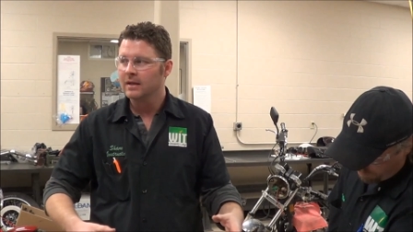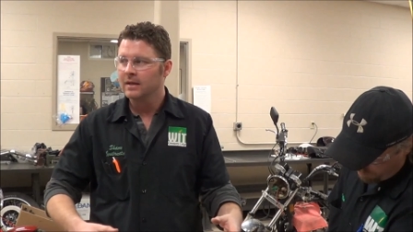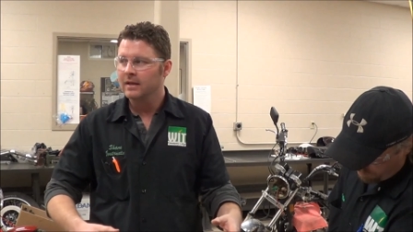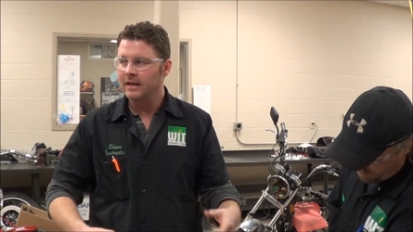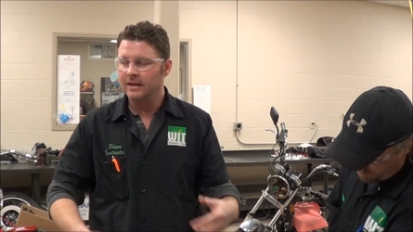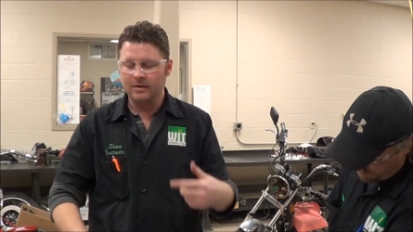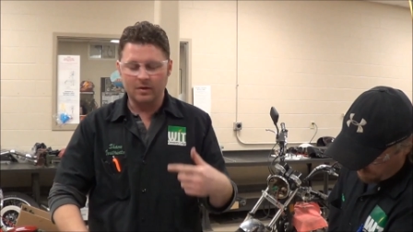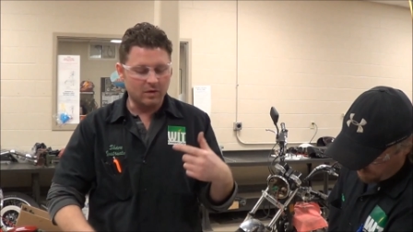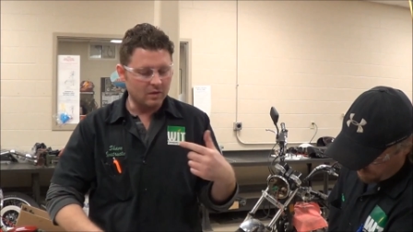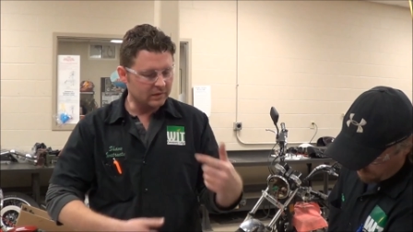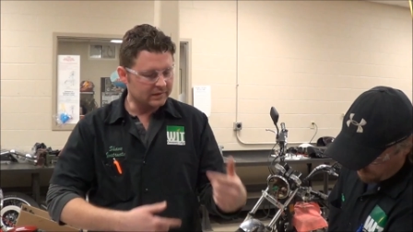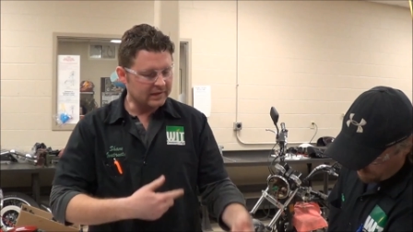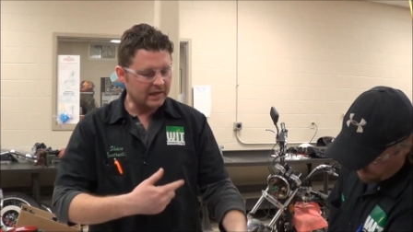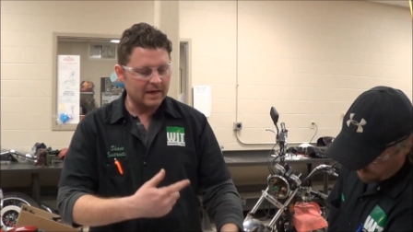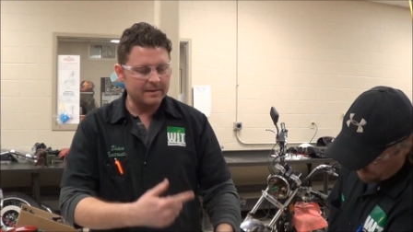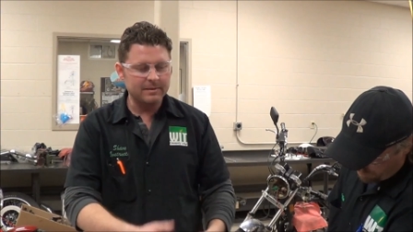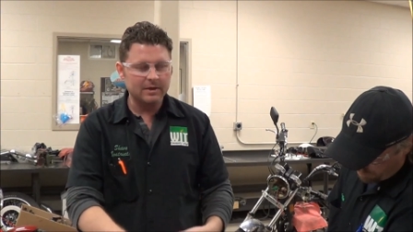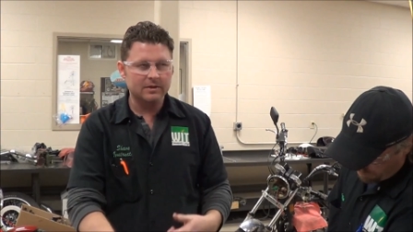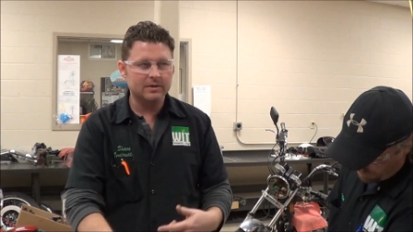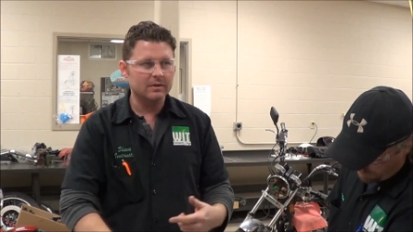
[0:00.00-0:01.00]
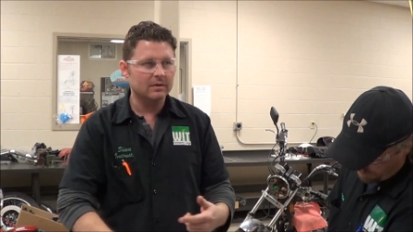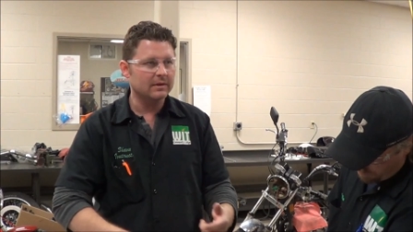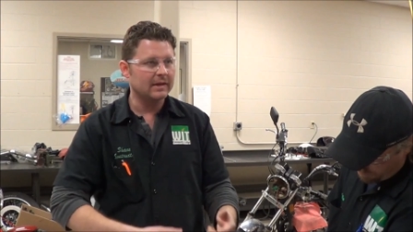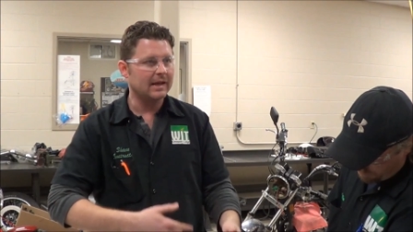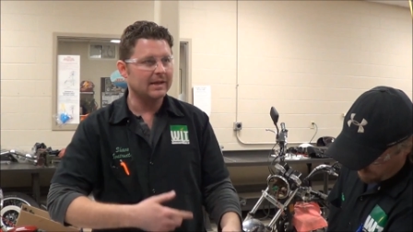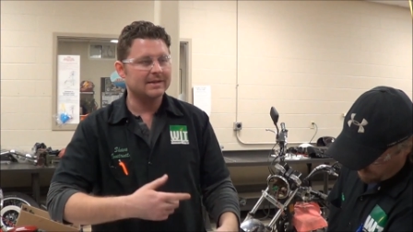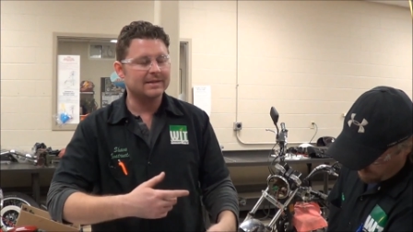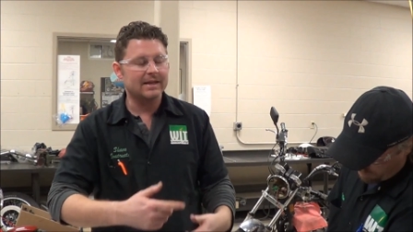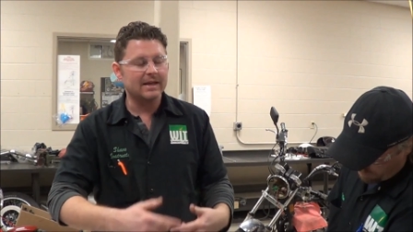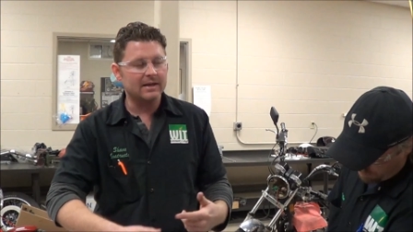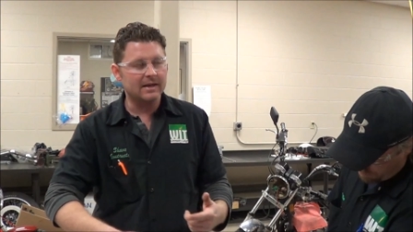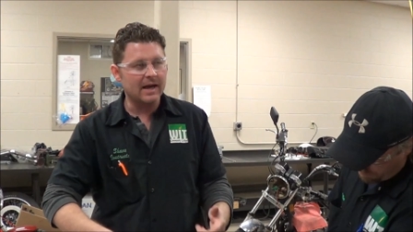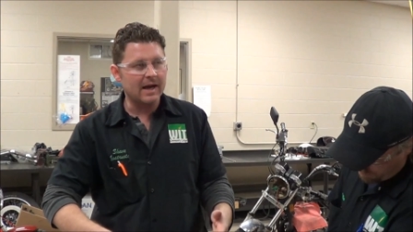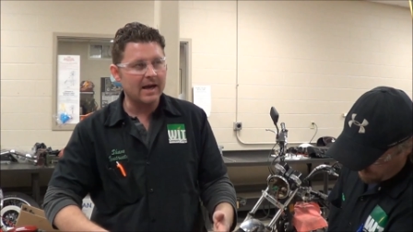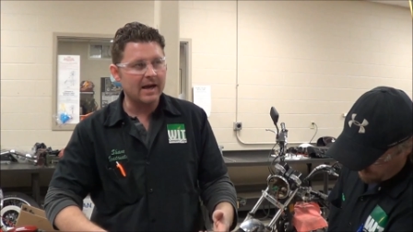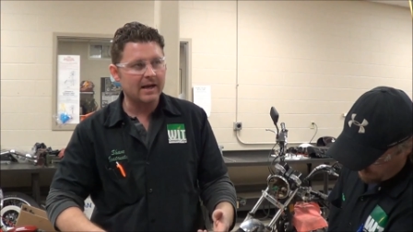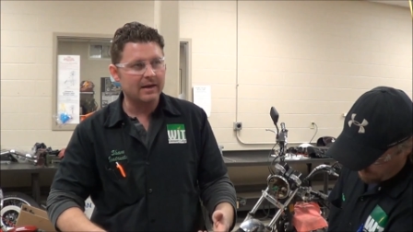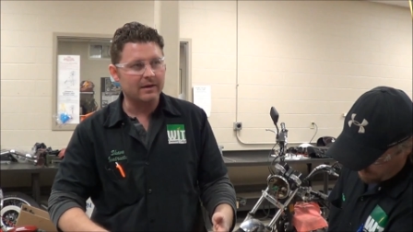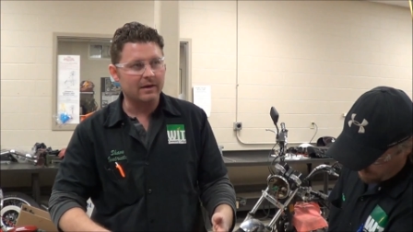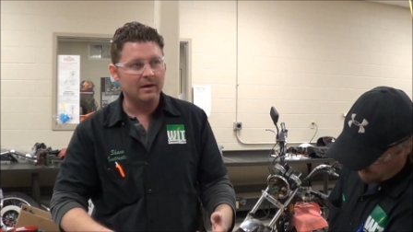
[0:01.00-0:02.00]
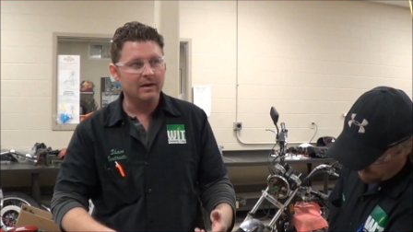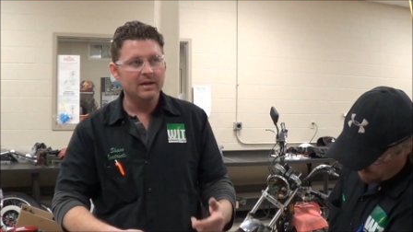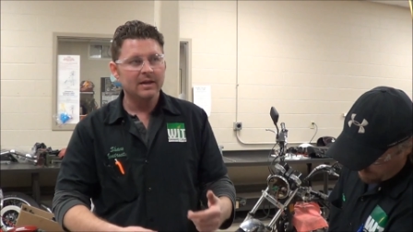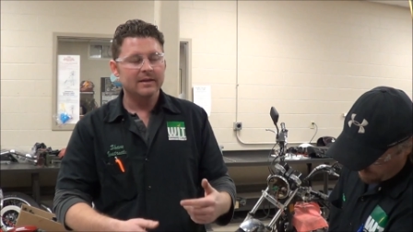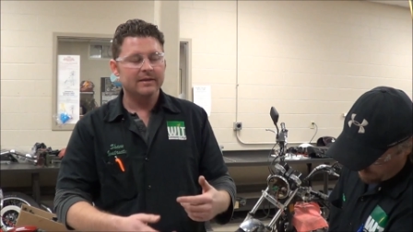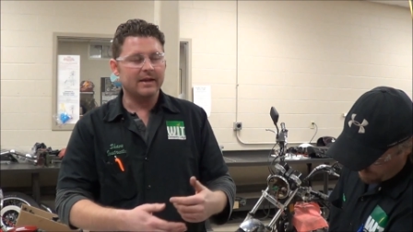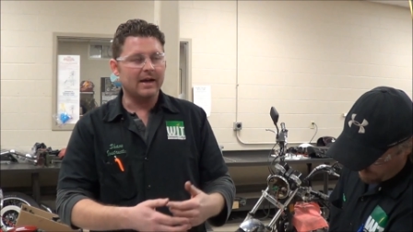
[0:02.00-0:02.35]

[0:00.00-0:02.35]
Yeah. And the whole time you're doing that, it's getting hotter.